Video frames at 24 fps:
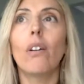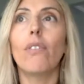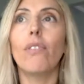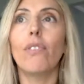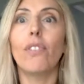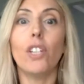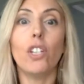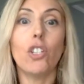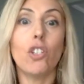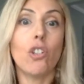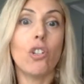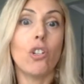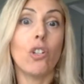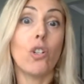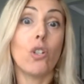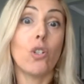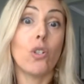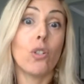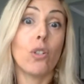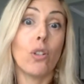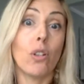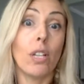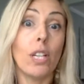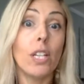
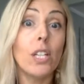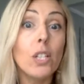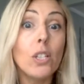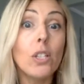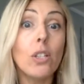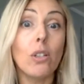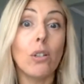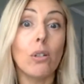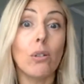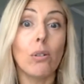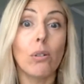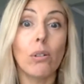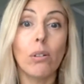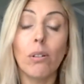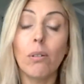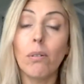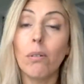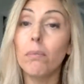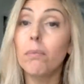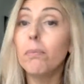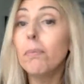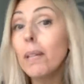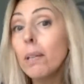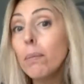features in you.
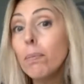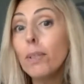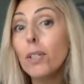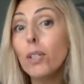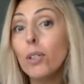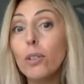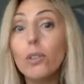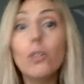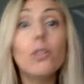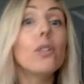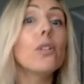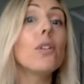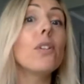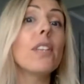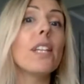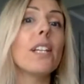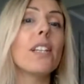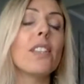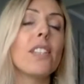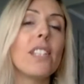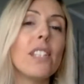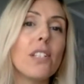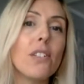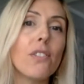Maybe you know
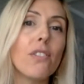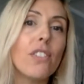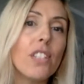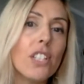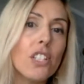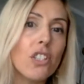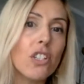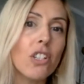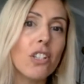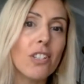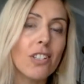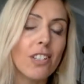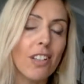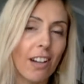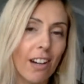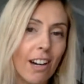that these features